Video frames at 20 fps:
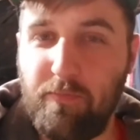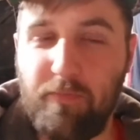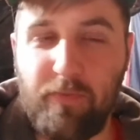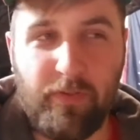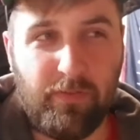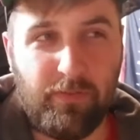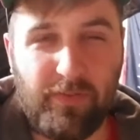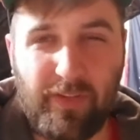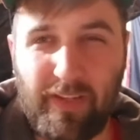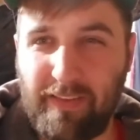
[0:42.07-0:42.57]
it
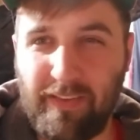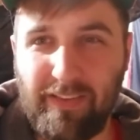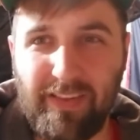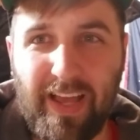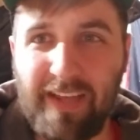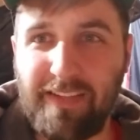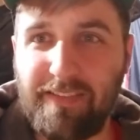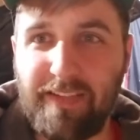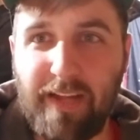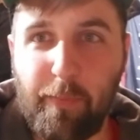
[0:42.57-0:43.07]
was like the
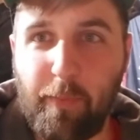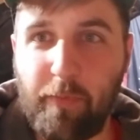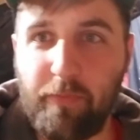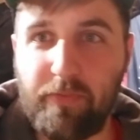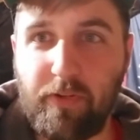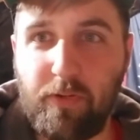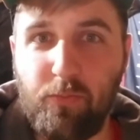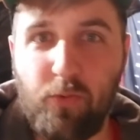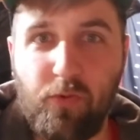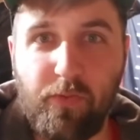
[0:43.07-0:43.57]
last time I was
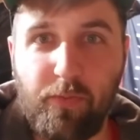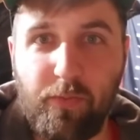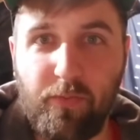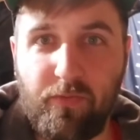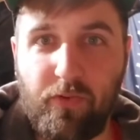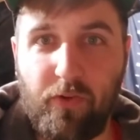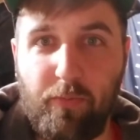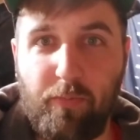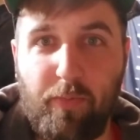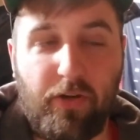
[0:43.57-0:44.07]
going to move it
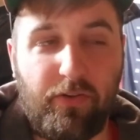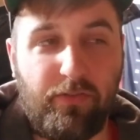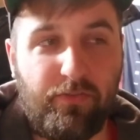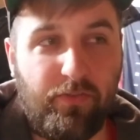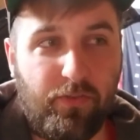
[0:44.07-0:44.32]
before it parked